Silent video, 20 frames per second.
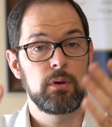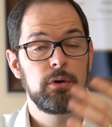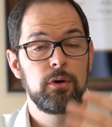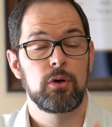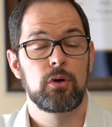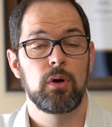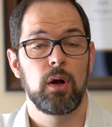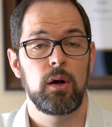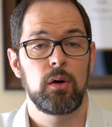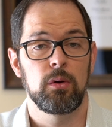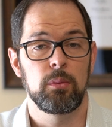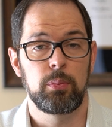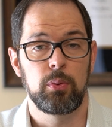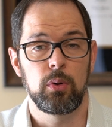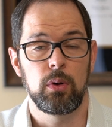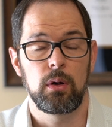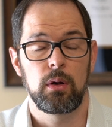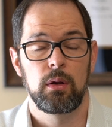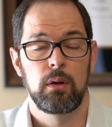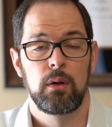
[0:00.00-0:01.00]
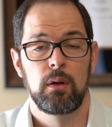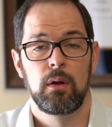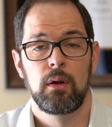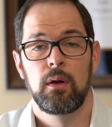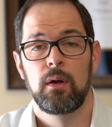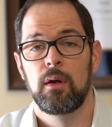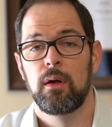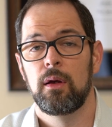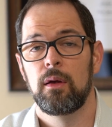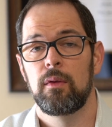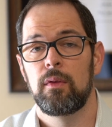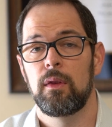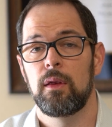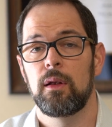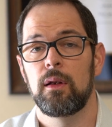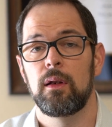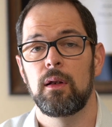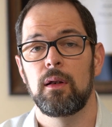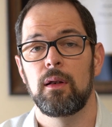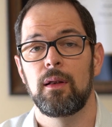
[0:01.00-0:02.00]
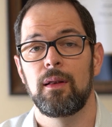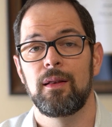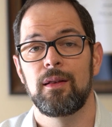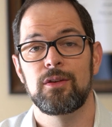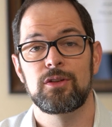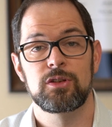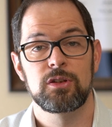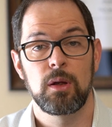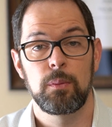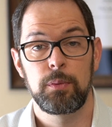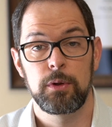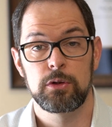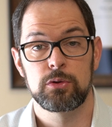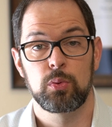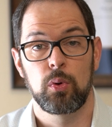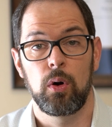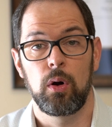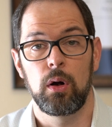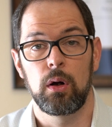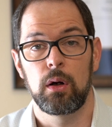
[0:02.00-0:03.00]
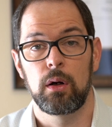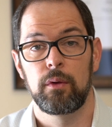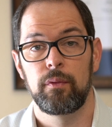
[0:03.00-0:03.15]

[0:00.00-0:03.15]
in your credit report, then something's wrong.